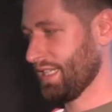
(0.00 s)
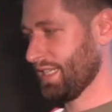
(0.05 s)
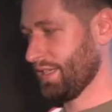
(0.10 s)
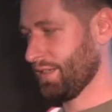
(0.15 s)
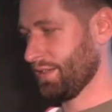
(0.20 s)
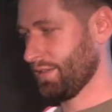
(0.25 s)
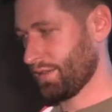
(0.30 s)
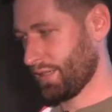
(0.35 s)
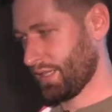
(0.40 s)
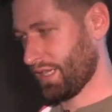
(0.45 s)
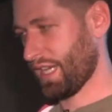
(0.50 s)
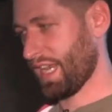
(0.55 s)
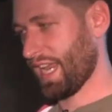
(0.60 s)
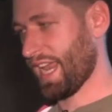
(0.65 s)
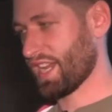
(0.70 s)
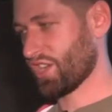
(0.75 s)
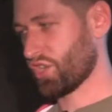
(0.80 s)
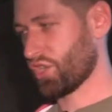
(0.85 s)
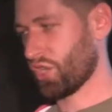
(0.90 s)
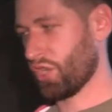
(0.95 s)
a
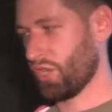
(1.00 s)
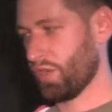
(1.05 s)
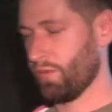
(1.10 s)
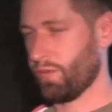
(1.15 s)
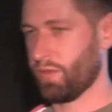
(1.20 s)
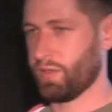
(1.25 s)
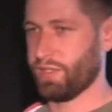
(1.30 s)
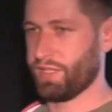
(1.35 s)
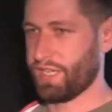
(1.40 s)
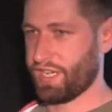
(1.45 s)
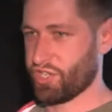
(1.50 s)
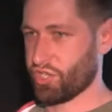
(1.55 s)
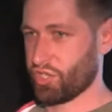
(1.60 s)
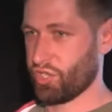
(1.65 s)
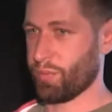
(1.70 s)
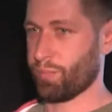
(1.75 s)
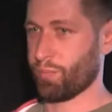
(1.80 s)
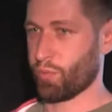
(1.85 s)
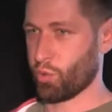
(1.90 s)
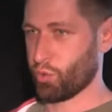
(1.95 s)
cache invalidation
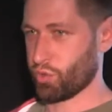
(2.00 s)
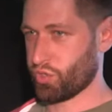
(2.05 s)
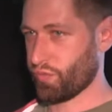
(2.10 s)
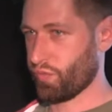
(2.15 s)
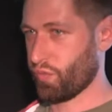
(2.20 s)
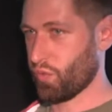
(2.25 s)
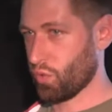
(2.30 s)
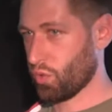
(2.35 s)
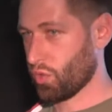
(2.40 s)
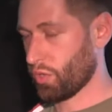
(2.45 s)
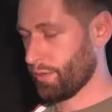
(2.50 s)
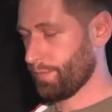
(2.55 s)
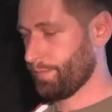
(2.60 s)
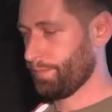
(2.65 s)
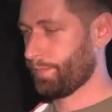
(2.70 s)
approach for